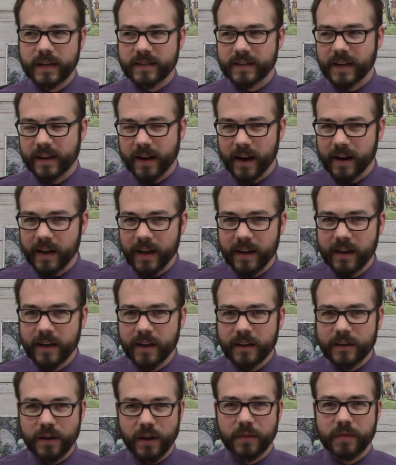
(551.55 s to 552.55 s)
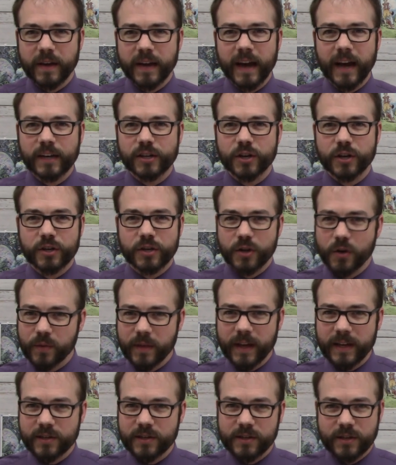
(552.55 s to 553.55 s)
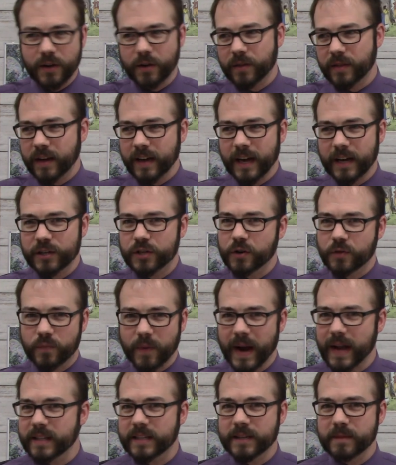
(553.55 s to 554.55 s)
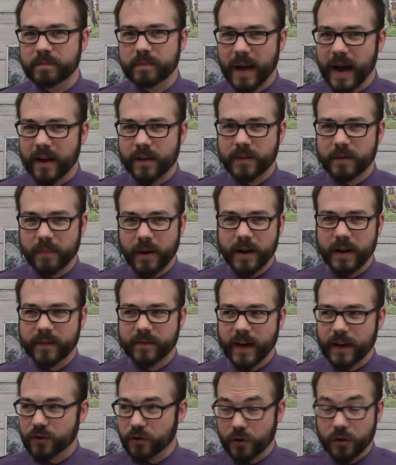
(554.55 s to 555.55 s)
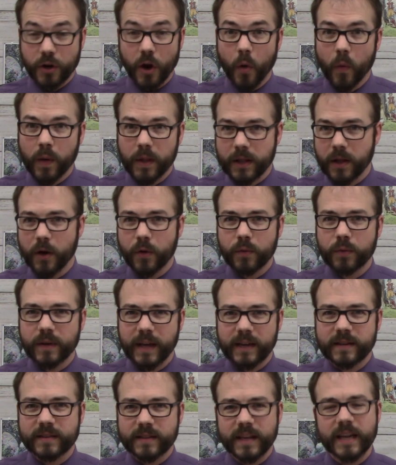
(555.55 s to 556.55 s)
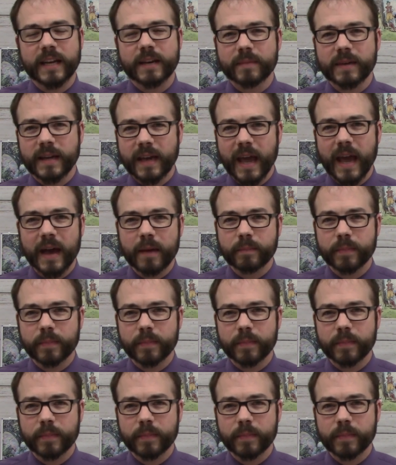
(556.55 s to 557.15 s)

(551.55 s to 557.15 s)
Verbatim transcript: He's like, honey, do you think I should do this? Do you think I should ransom back the body of Hector, go alone into the enemy camp,